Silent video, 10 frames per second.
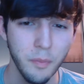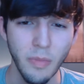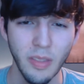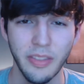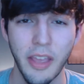
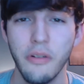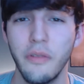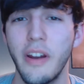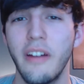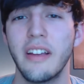they were
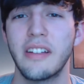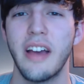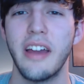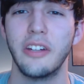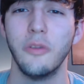very
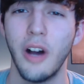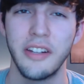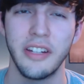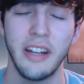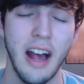exciting to
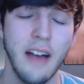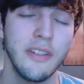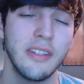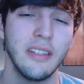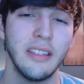watch. And
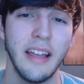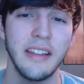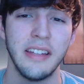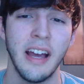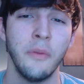obviously,
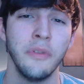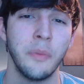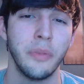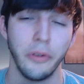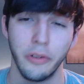that's not what the
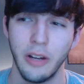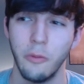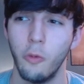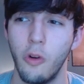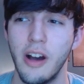
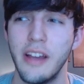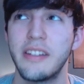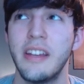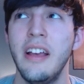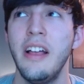program wants.
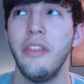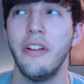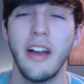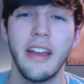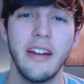They're
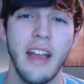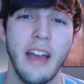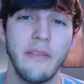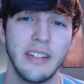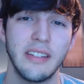not here to
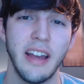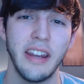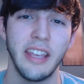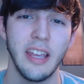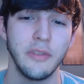have
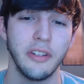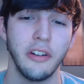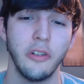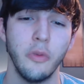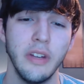exciting games. They're here
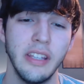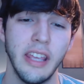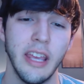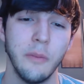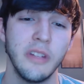to win
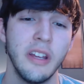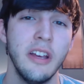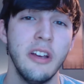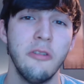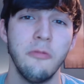games.
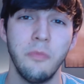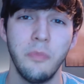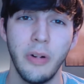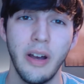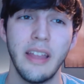
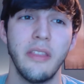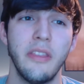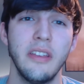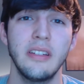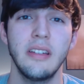But
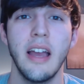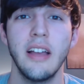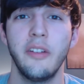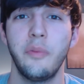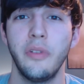this style
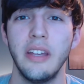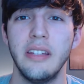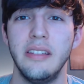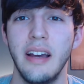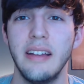of play
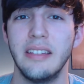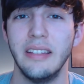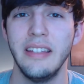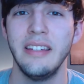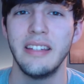does
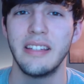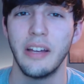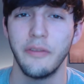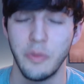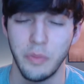lend
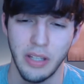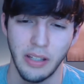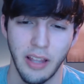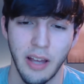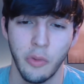itself to being a
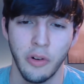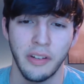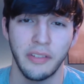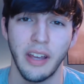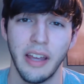lot more
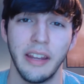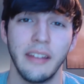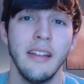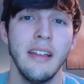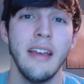exciting,
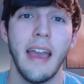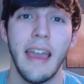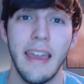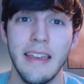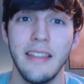
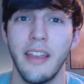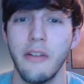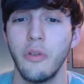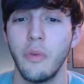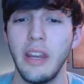and they
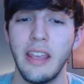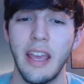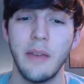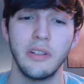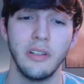were winning
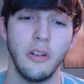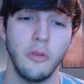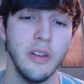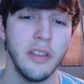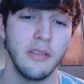games along
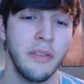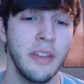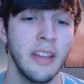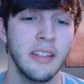with it. So I think it's a